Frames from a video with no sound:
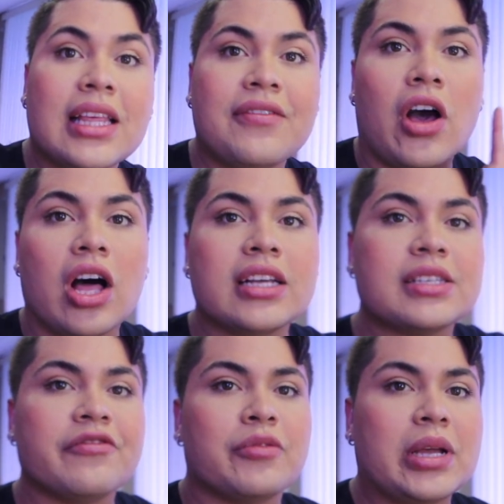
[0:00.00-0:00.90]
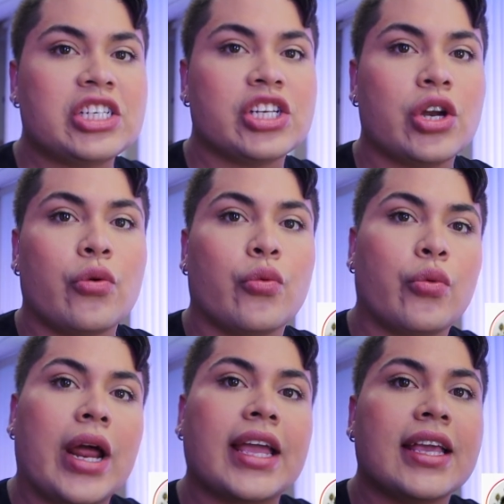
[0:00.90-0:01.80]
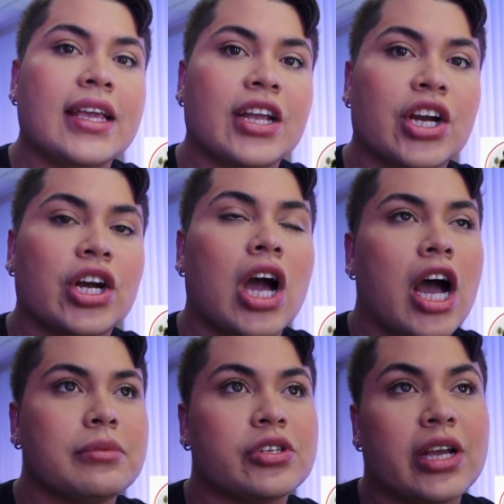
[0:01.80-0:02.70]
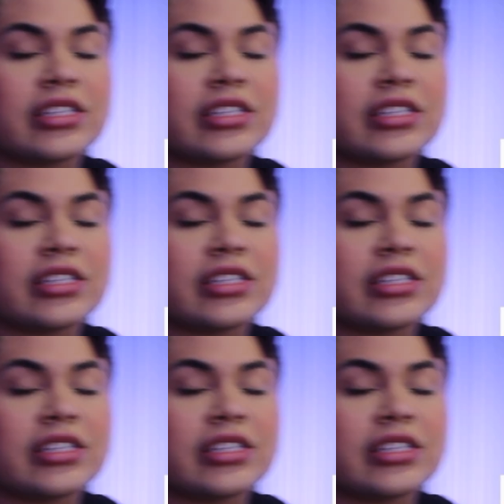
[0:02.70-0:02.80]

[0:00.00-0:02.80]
leave all his information right here, so you